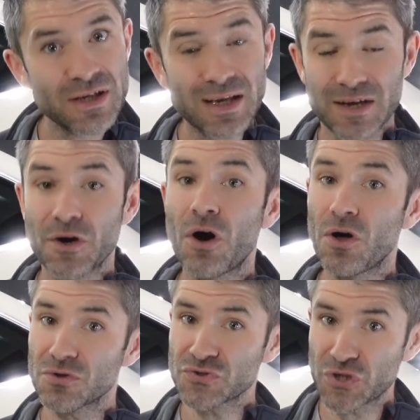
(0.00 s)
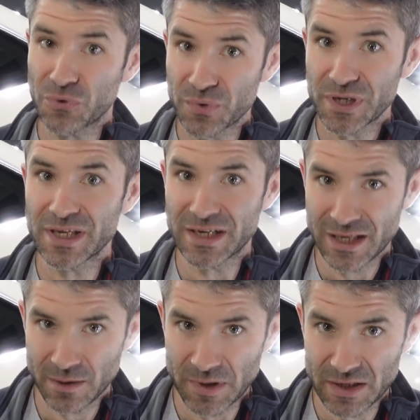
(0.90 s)
can also
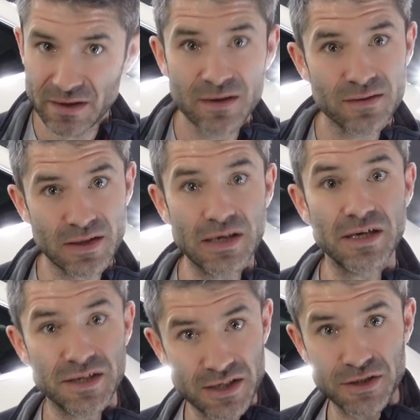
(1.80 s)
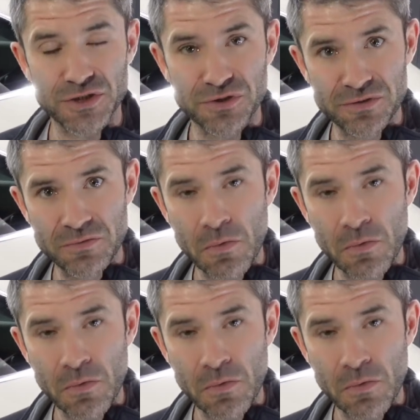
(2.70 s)
inhibit the adhesion,